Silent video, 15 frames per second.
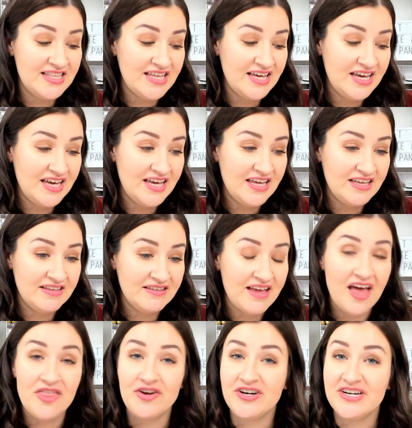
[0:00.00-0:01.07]
the
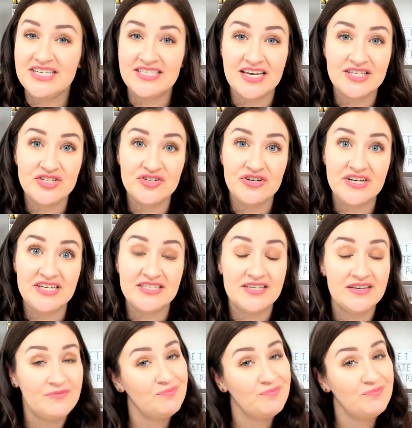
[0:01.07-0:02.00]
other accessories